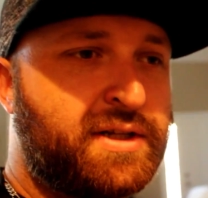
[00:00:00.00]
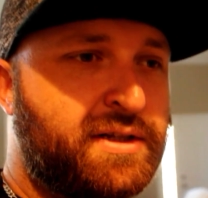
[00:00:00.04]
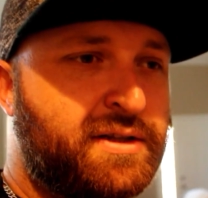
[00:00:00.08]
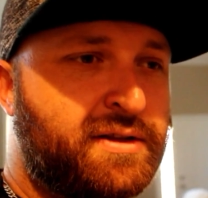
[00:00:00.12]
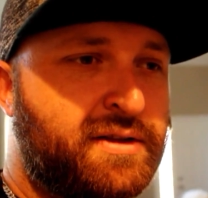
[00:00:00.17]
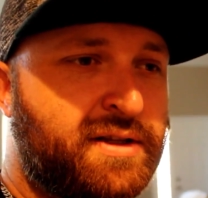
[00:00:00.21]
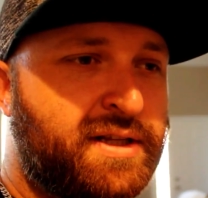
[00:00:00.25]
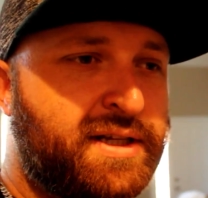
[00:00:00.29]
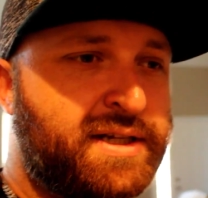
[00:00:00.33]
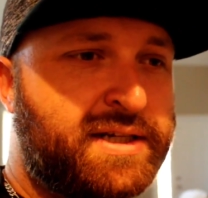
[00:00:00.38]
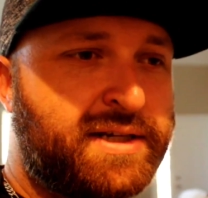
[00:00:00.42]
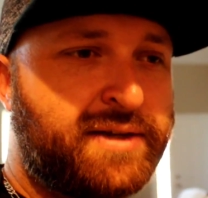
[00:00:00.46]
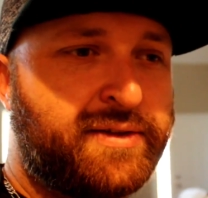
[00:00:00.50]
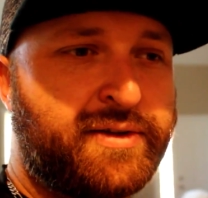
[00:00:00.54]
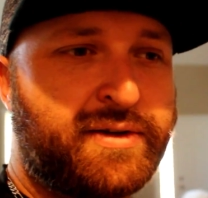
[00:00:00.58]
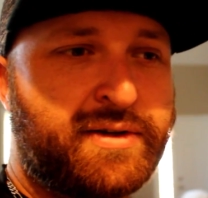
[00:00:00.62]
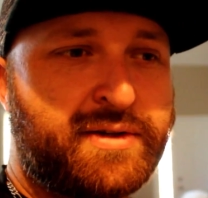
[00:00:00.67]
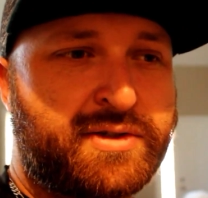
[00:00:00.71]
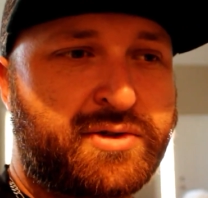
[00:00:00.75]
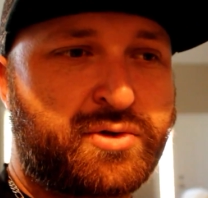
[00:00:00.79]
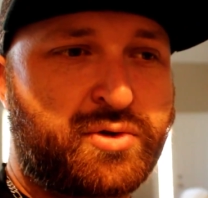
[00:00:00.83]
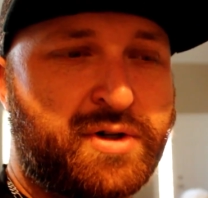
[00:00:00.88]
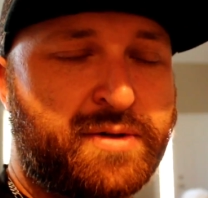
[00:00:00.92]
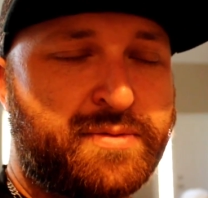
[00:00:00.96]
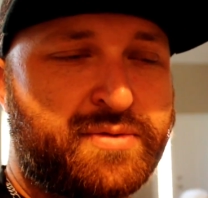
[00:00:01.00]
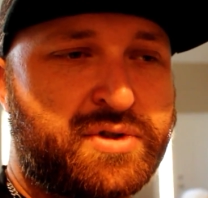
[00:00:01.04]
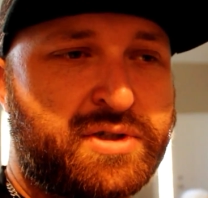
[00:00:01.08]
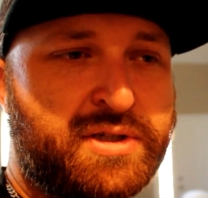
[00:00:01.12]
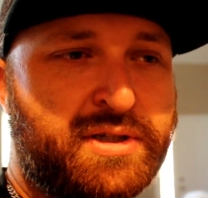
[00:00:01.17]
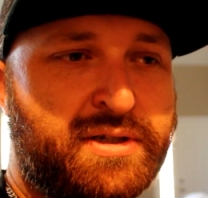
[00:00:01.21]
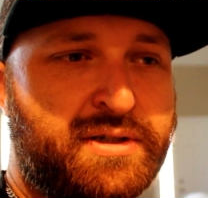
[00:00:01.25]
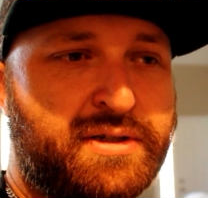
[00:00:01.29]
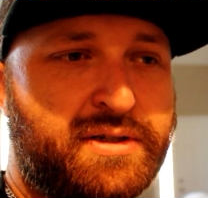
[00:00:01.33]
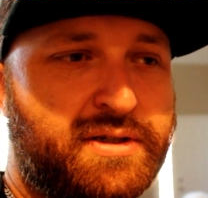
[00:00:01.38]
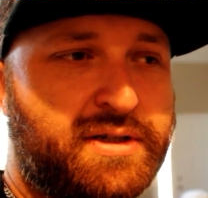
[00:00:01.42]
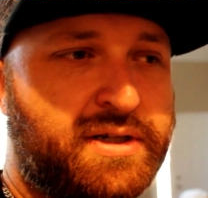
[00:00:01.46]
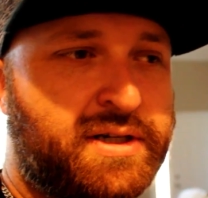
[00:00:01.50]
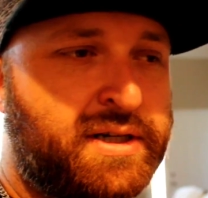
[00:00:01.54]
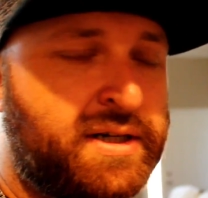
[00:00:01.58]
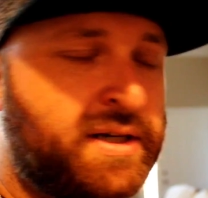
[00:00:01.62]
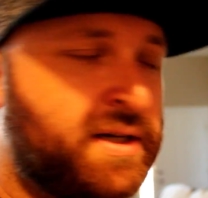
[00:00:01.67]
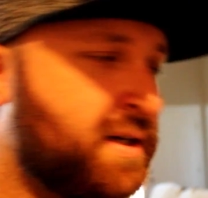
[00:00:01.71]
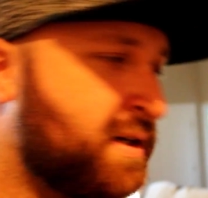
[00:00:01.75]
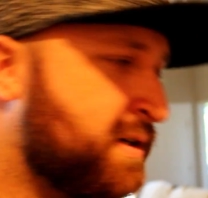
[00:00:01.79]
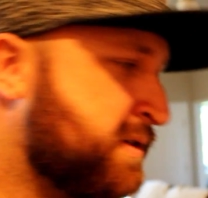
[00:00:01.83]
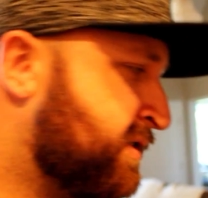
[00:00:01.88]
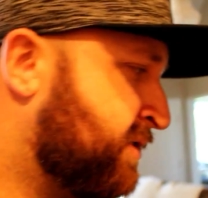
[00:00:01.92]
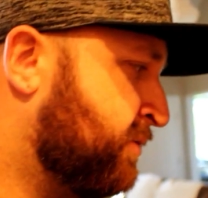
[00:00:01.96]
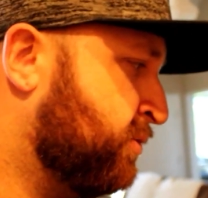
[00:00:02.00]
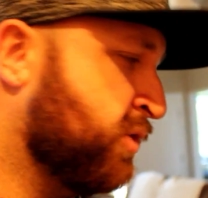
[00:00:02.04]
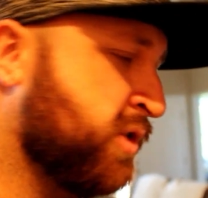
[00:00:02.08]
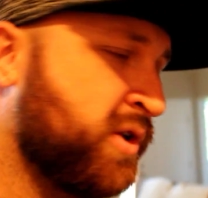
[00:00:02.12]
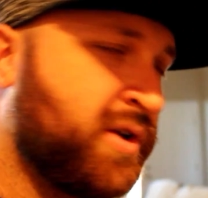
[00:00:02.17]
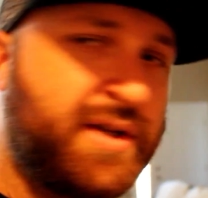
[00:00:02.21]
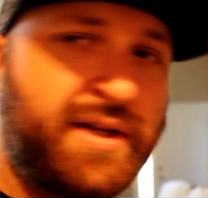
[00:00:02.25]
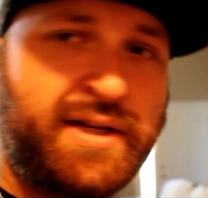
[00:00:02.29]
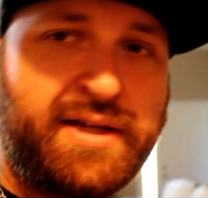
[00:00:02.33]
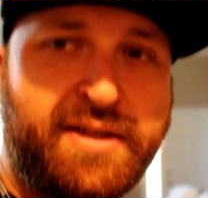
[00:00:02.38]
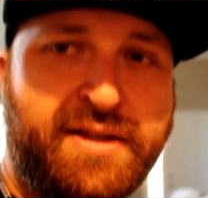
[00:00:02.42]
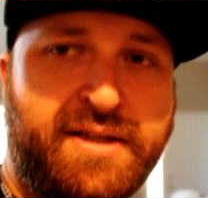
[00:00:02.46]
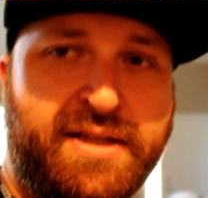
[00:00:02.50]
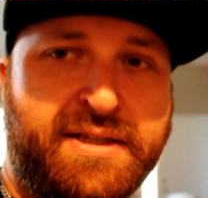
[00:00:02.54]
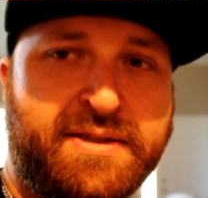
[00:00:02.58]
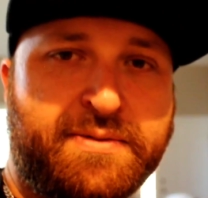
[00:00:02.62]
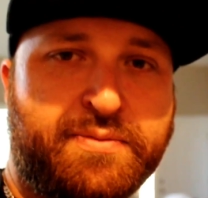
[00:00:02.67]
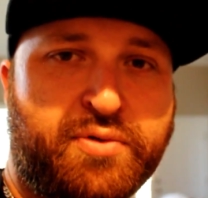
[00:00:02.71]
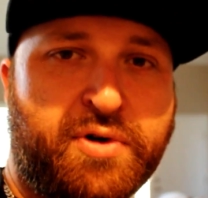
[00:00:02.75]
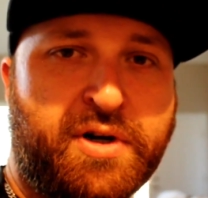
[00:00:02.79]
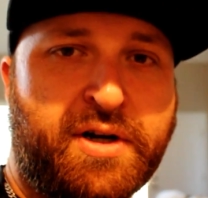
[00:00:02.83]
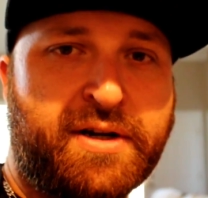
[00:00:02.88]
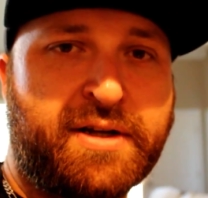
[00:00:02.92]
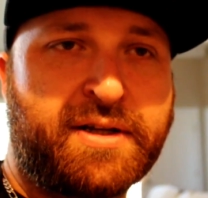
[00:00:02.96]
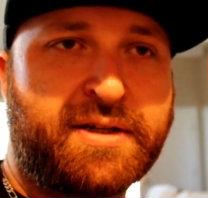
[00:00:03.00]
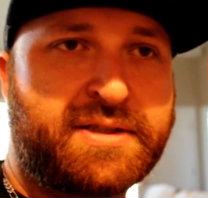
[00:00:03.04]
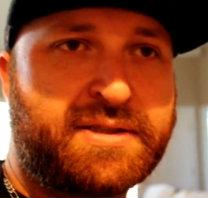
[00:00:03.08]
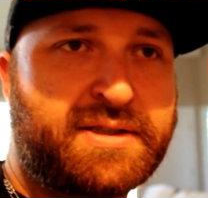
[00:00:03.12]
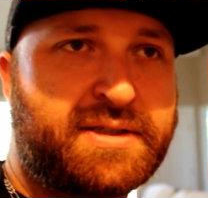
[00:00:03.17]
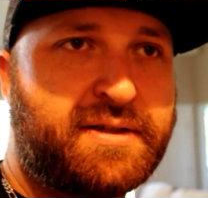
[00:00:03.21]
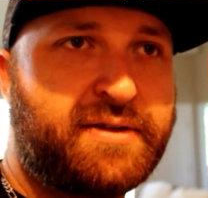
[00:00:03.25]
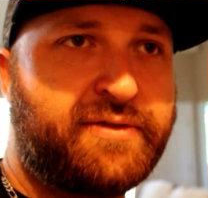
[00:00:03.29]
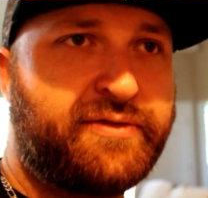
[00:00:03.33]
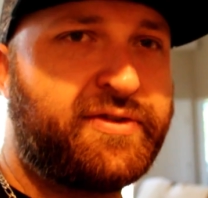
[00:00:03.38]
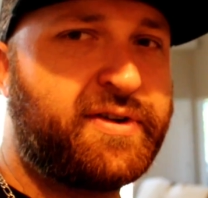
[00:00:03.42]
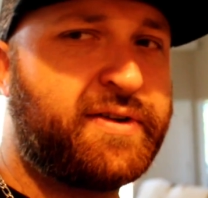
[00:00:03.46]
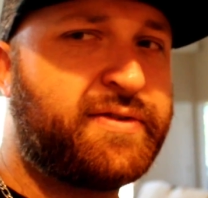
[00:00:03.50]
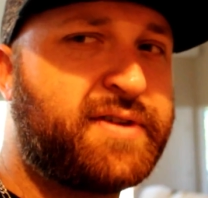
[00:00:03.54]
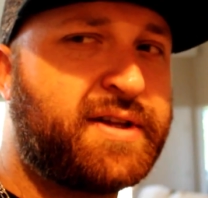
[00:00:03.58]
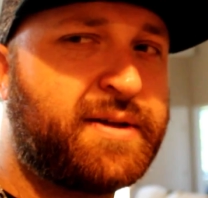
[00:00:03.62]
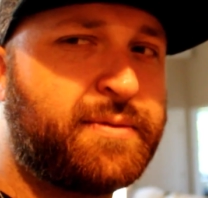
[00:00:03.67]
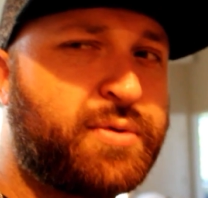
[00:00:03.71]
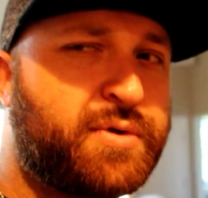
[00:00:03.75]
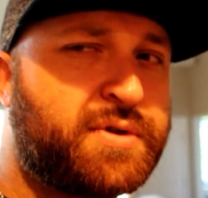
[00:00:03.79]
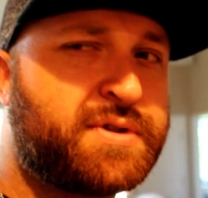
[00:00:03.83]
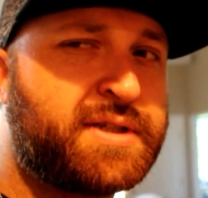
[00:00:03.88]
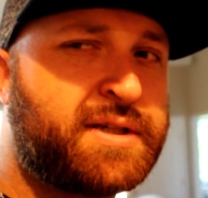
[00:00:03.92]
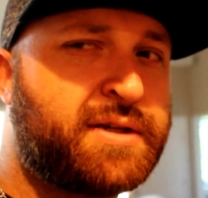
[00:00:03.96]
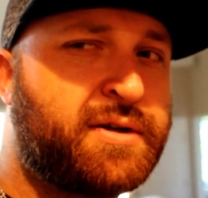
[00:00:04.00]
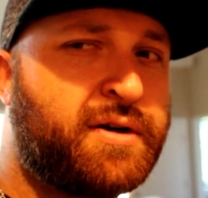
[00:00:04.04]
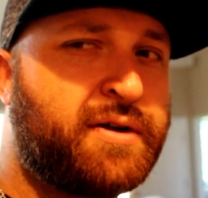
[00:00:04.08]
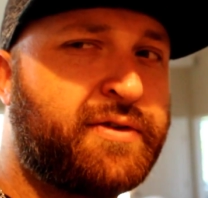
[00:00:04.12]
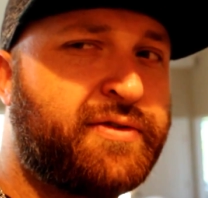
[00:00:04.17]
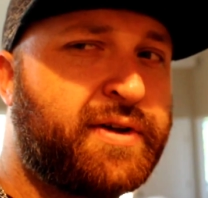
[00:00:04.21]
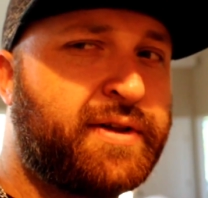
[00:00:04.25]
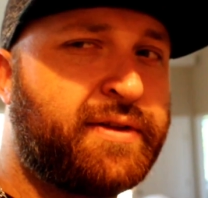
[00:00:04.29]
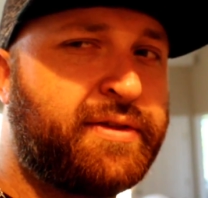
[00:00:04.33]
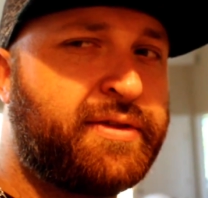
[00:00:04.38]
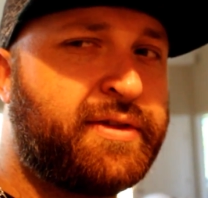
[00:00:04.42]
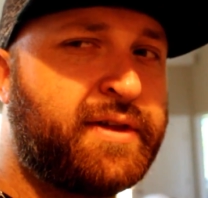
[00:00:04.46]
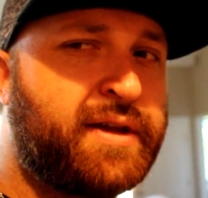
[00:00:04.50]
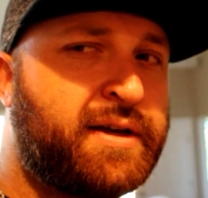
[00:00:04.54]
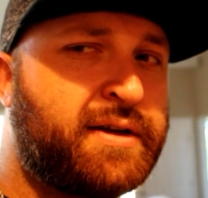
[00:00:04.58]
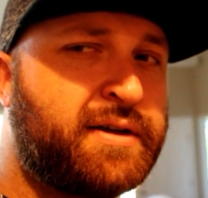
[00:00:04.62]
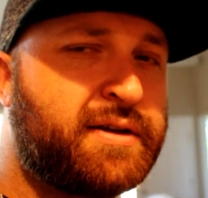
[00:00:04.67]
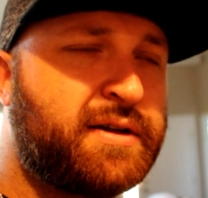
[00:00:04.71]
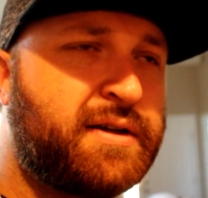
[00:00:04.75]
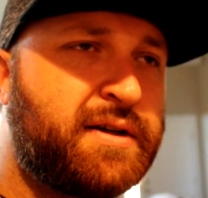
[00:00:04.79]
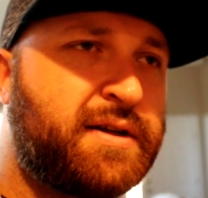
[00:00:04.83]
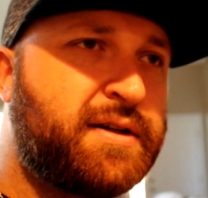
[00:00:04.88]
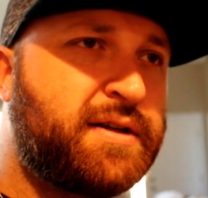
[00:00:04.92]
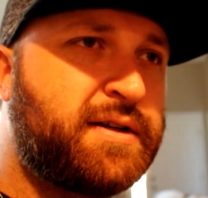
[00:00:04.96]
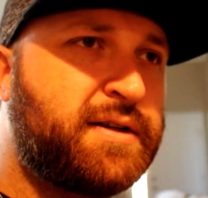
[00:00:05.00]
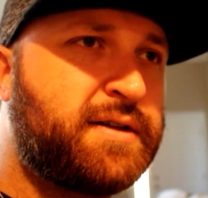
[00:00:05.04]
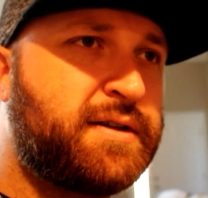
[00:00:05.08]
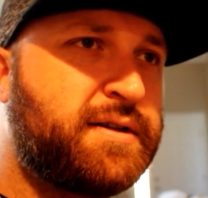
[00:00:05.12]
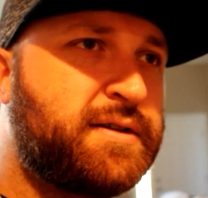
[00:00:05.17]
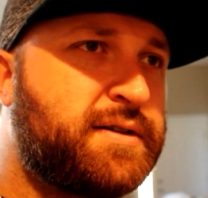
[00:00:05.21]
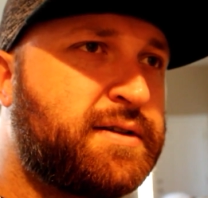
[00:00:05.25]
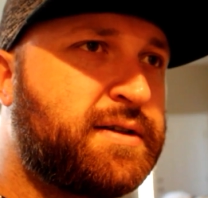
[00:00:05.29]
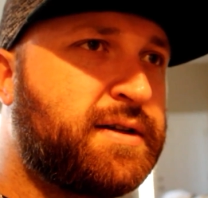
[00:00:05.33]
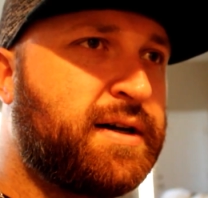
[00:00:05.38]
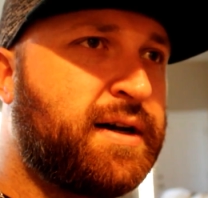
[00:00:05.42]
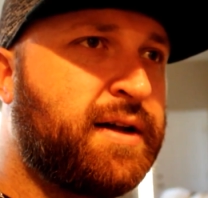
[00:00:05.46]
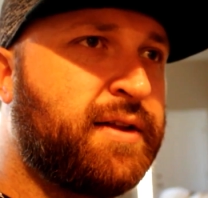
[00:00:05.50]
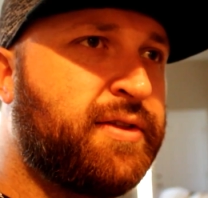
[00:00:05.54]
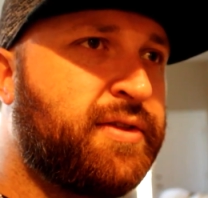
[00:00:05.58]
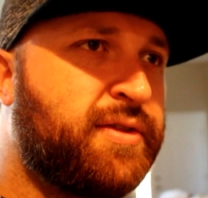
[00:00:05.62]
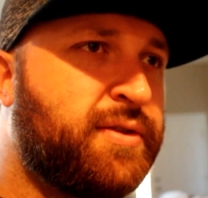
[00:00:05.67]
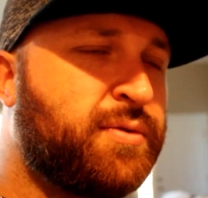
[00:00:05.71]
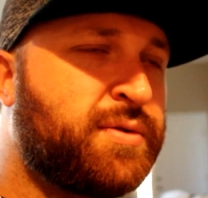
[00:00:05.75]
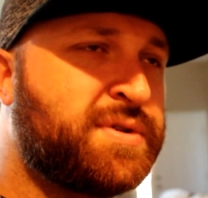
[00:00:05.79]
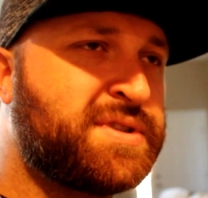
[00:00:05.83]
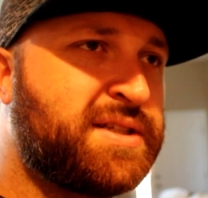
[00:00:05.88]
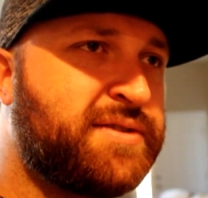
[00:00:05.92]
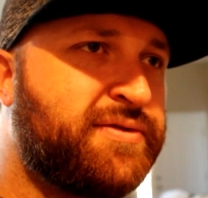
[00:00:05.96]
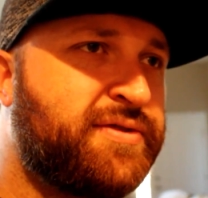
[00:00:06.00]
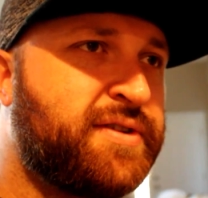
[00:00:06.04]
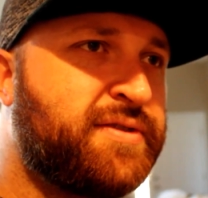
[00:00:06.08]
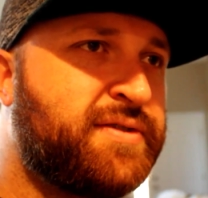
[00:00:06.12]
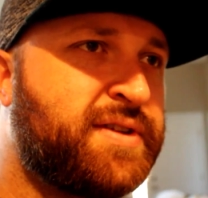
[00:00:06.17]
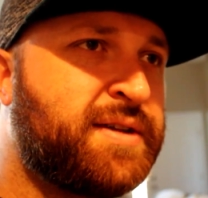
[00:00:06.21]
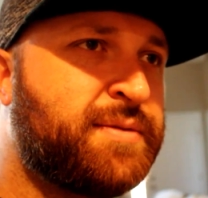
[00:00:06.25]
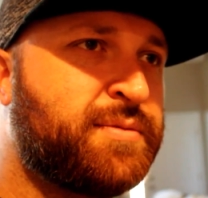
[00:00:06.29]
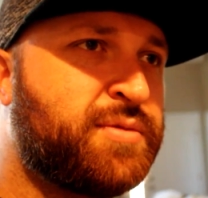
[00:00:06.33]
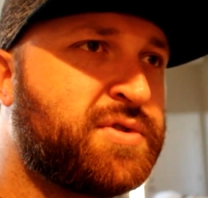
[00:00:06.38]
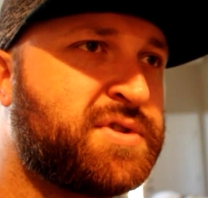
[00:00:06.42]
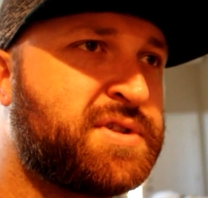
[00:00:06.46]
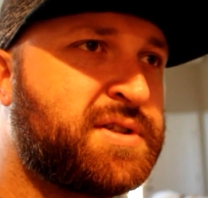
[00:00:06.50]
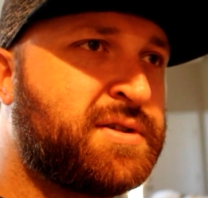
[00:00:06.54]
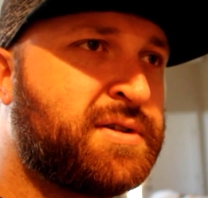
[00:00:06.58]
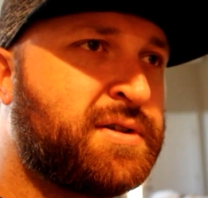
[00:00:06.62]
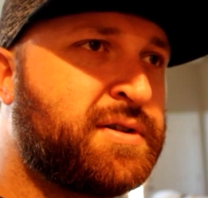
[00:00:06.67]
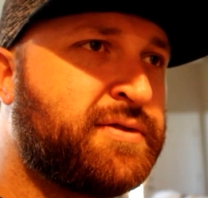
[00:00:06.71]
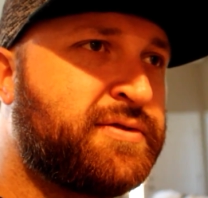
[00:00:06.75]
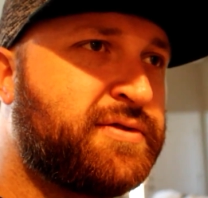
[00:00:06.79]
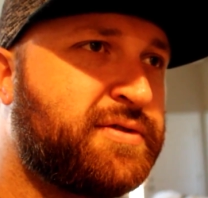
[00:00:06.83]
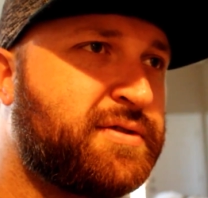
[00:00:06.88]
Link in the description where you can get these products 15% off, I think. Was it 15% off?